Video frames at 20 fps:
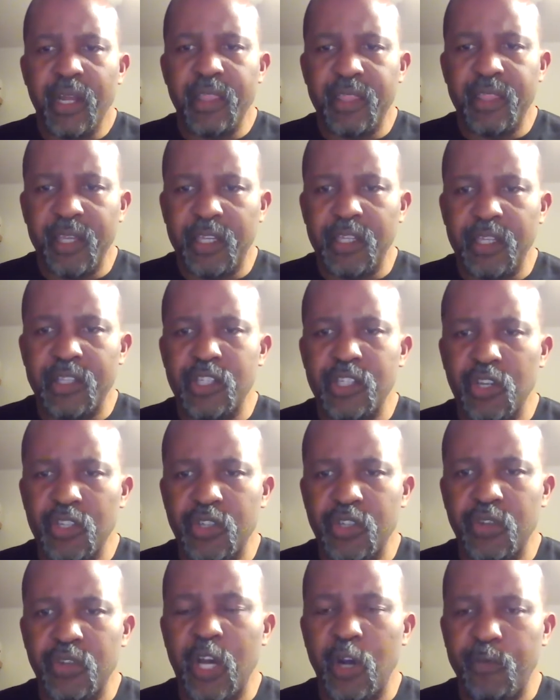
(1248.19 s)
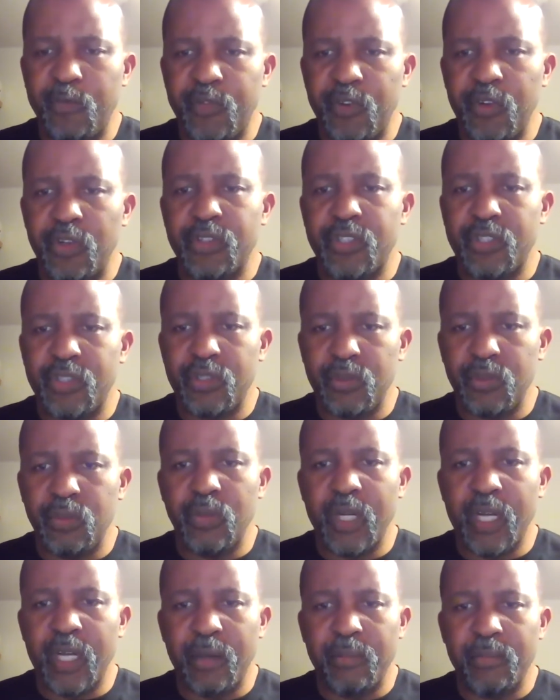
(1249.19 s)
I think it's also helpful
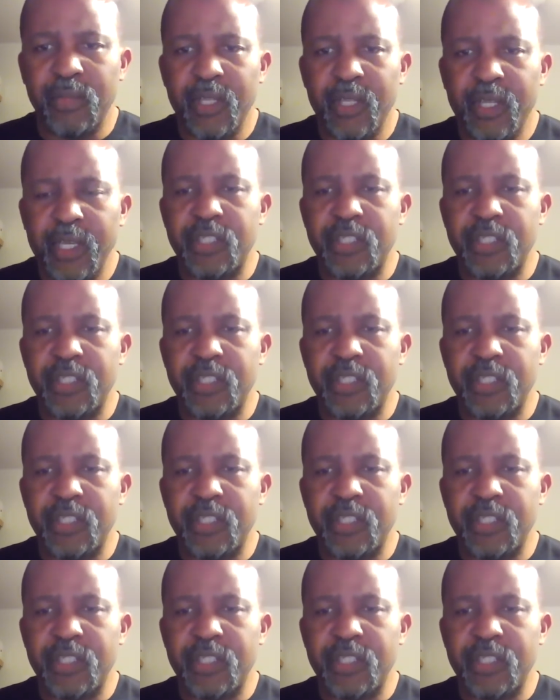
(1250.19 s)
to